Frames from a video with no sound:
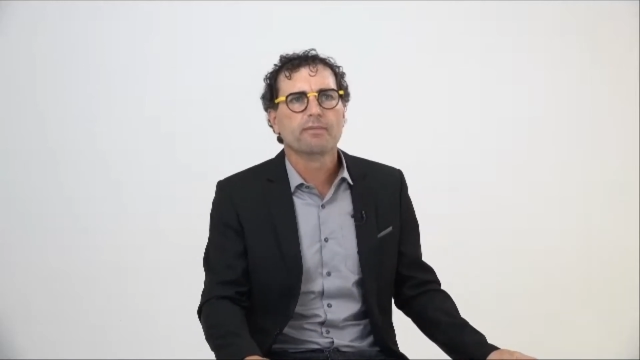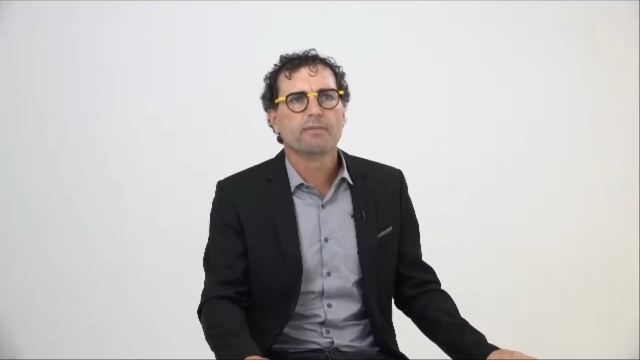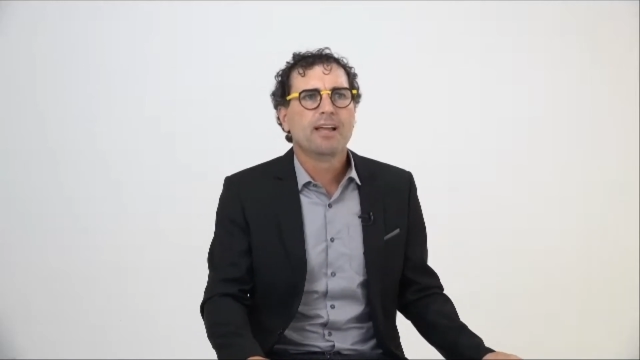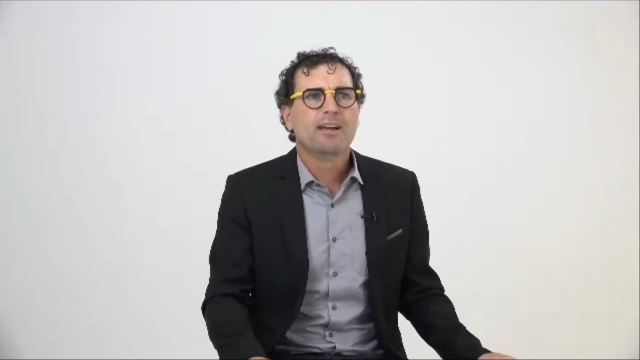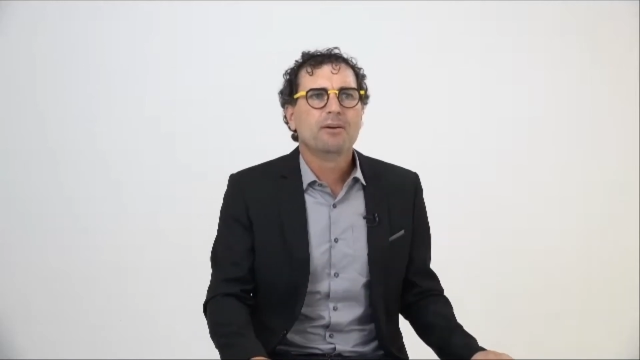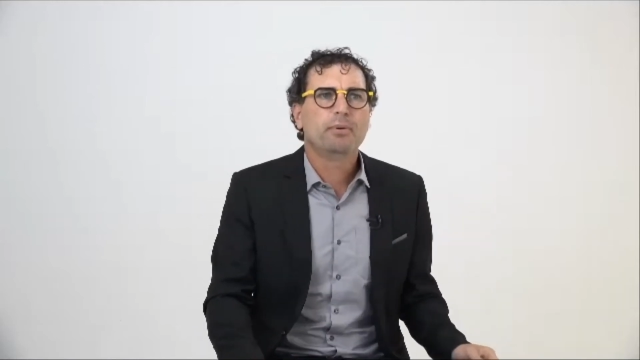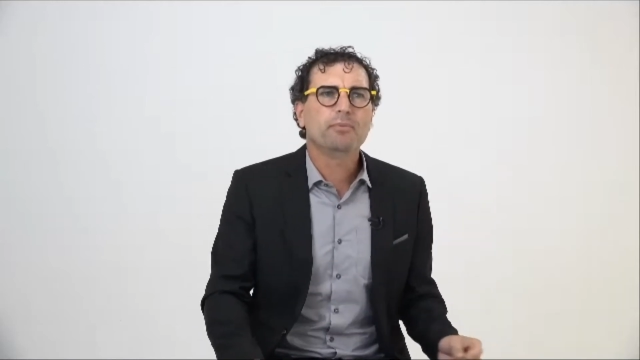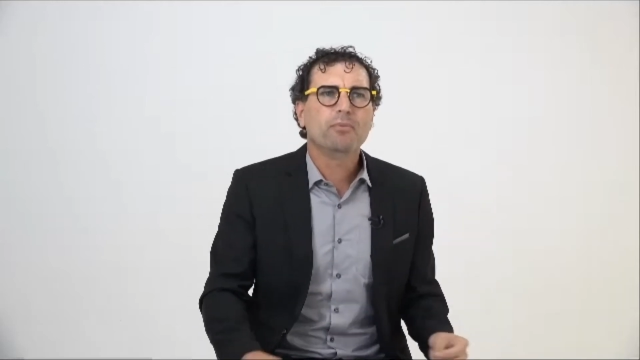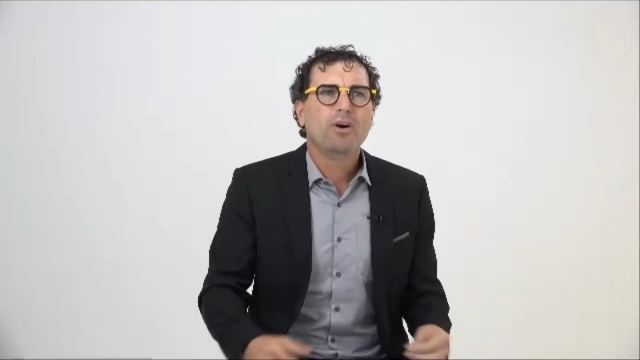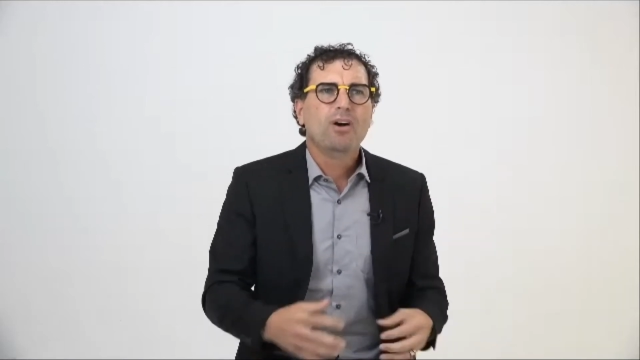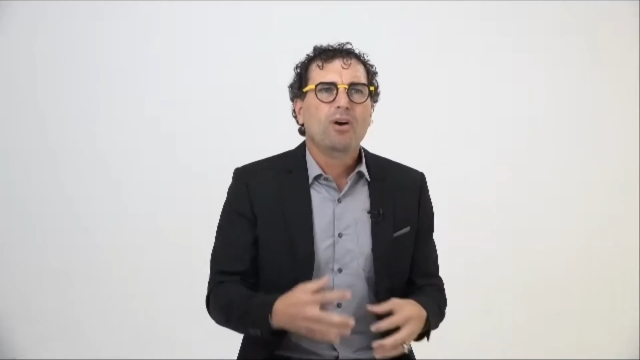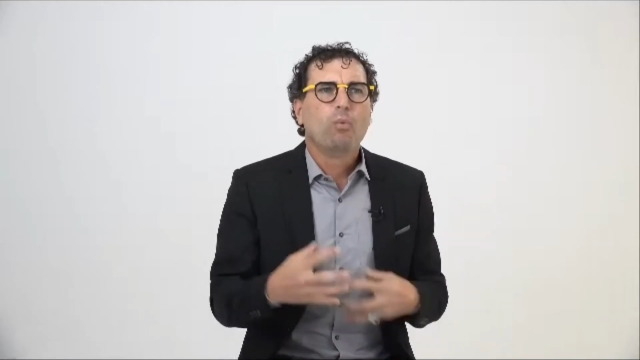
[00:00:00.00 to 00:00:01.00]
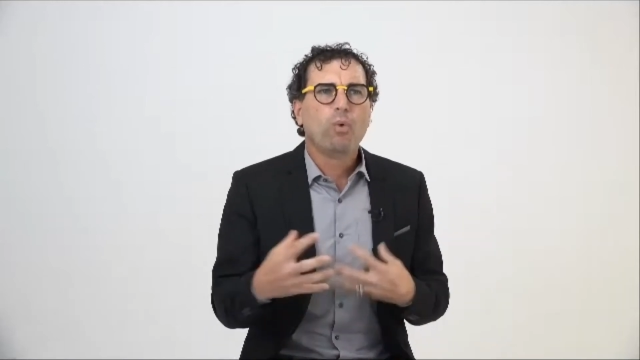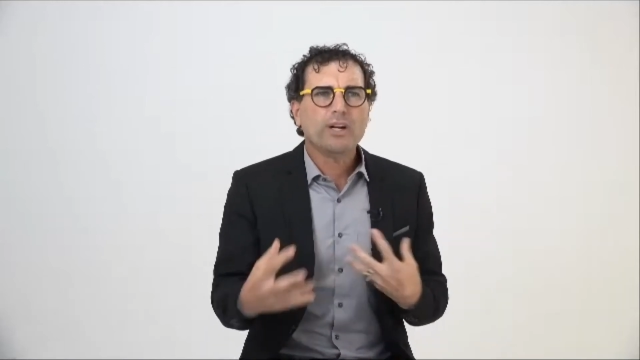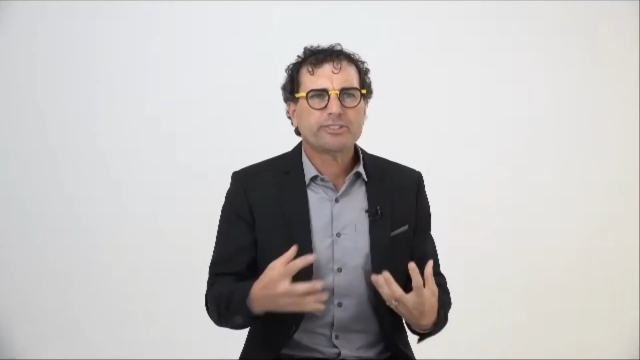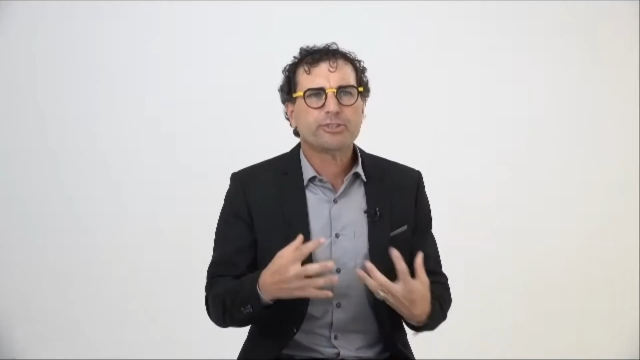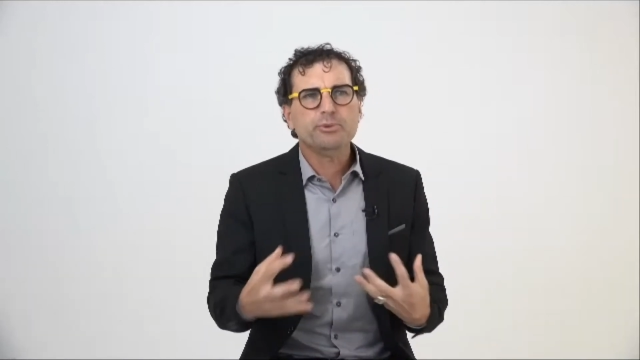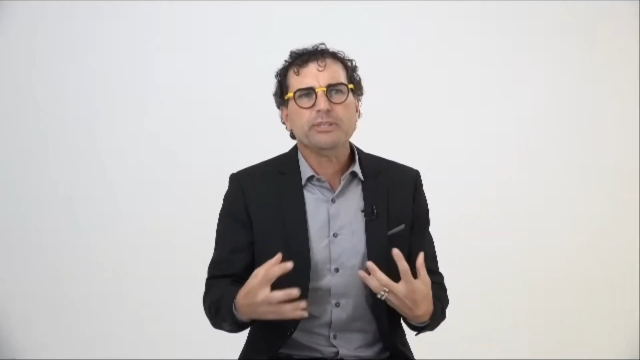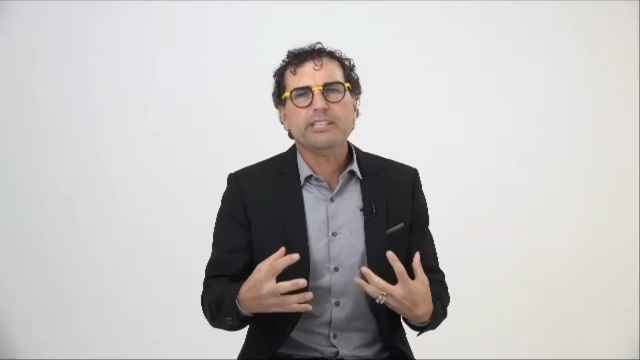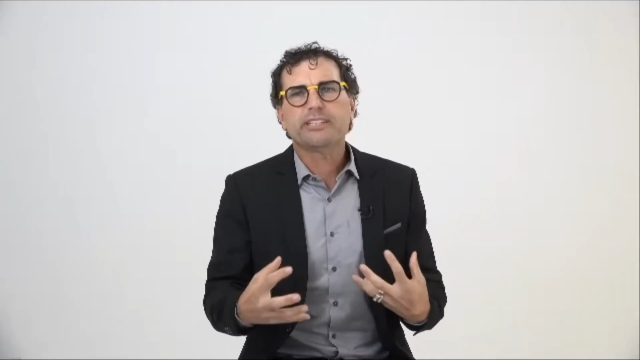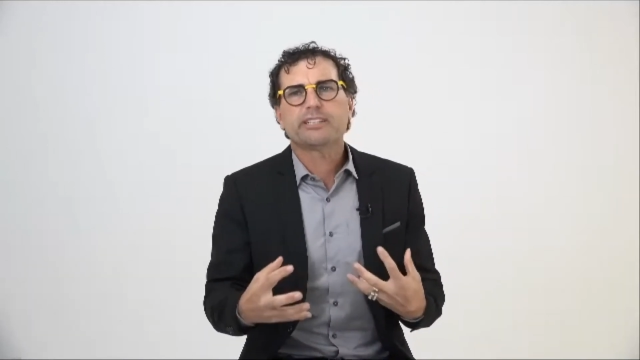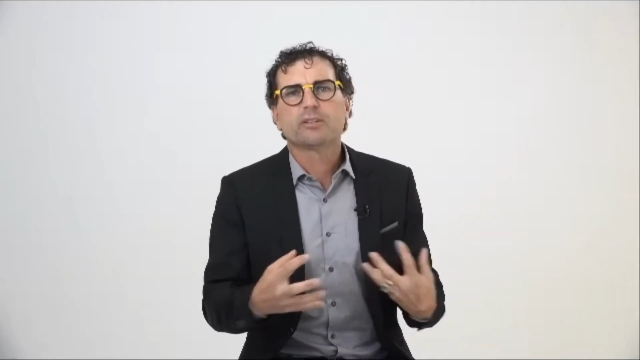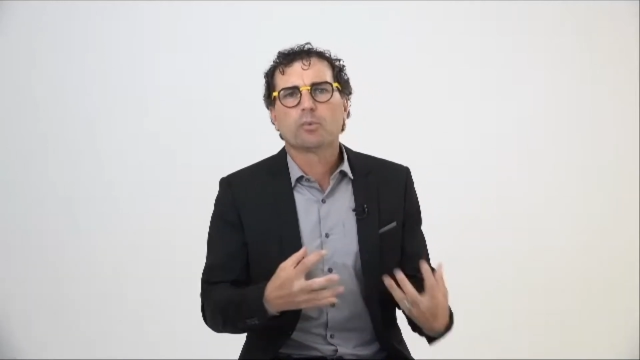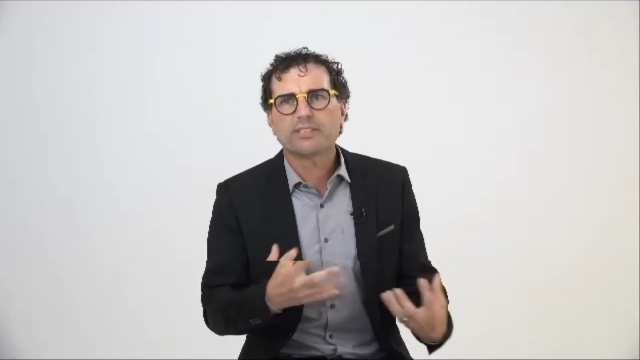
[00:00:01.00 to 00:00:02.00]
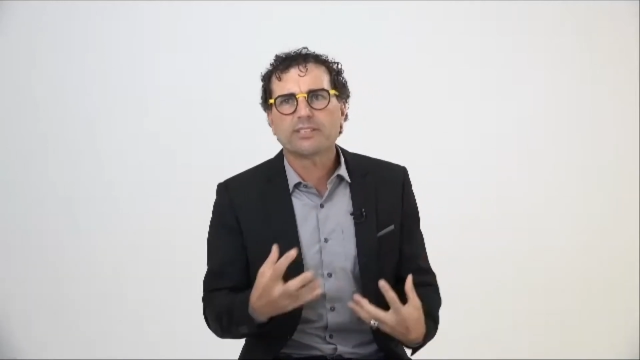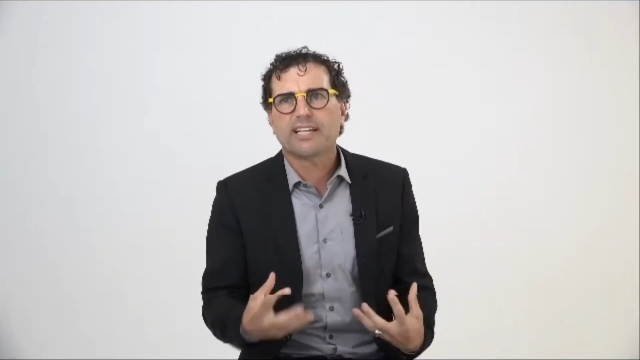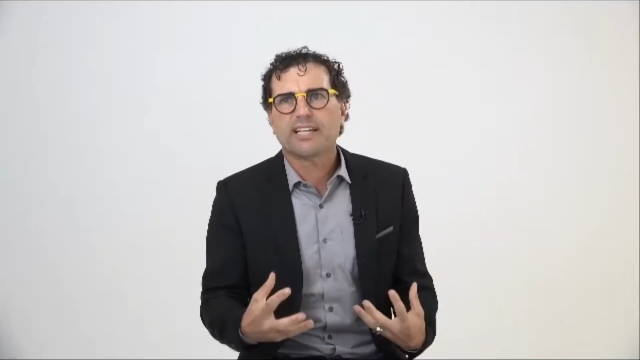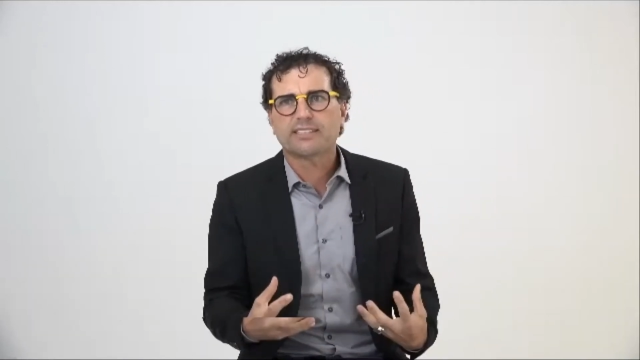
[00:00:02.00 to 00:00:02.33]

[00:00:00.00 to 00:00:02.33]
but what's unique here and what sets